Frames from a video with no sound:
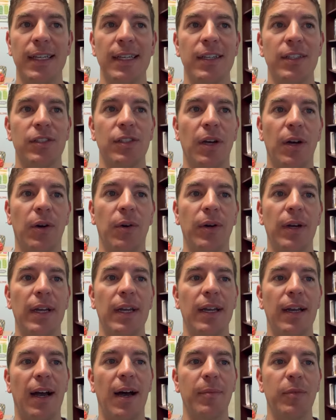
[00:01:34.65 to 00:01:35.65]
So
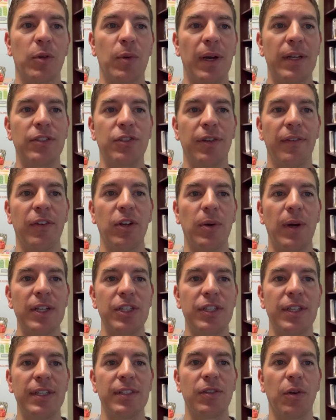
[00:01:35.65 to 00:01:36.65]
um, the trivia
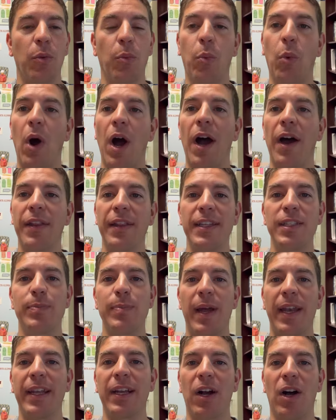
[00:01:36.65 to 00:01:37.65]
question is, what are they
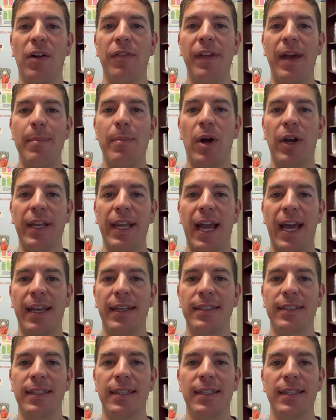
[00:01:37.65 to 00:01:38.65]
spending all that money on?